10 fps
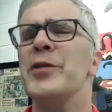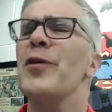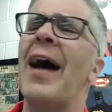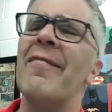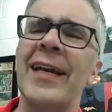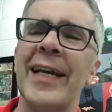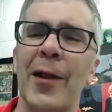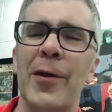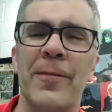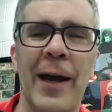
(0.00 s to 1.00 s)
did you have any
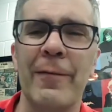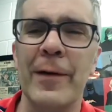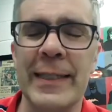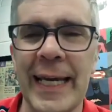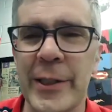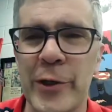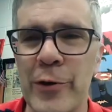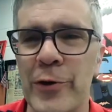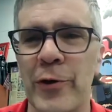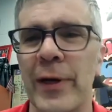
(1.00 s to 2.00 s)
other favorite
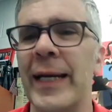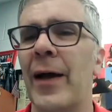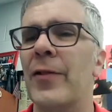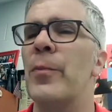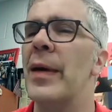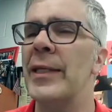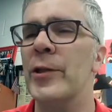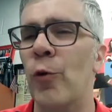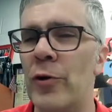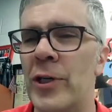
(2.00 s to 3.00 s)
teachers or any other
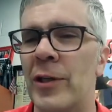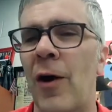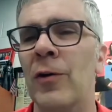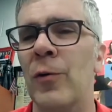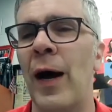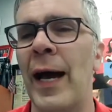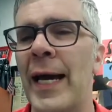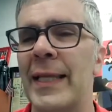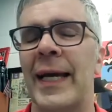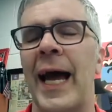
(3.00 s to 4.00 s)
mentors along the
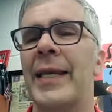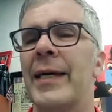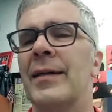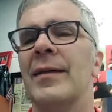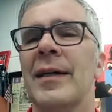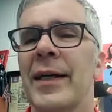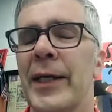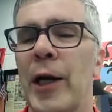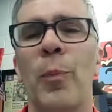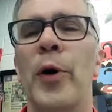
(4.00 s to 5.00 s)
way that kind of you know